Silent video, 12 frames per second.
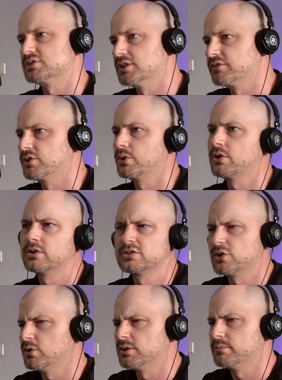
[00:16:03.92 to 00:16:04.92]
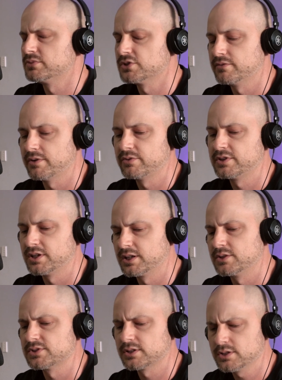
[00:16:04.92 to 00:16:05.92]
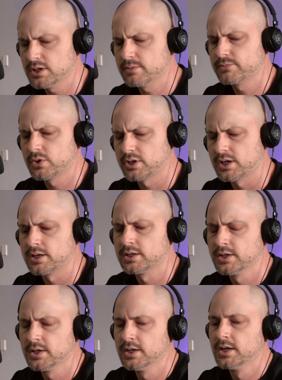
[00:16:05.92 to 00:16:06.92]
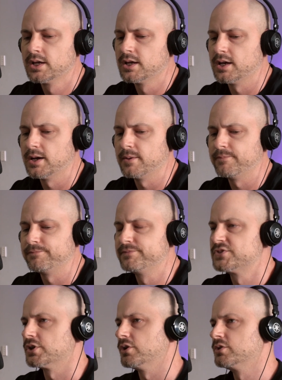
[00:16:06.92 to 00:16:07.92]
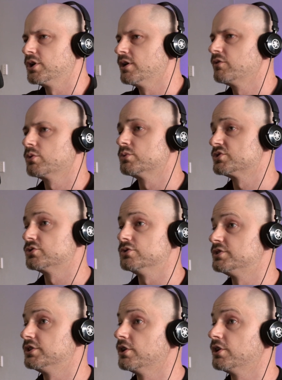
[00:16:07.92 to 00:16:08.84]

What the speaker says: stuff going on. Told him sort of everything, and he was like, yeah, okay. So you know, everyone was good to